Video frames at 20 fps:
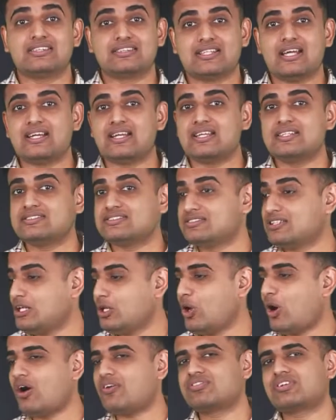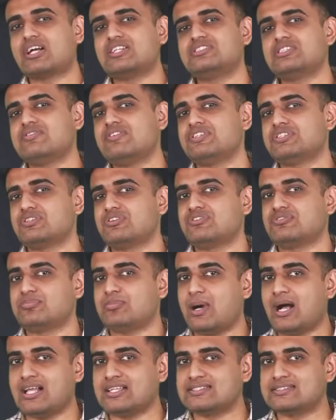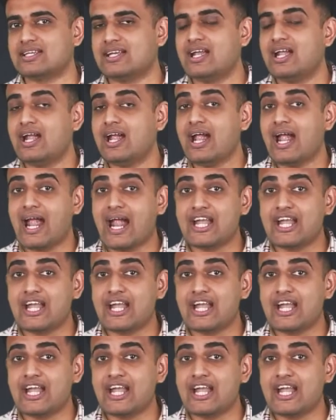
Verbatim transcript: that is, the law of conservation of mass,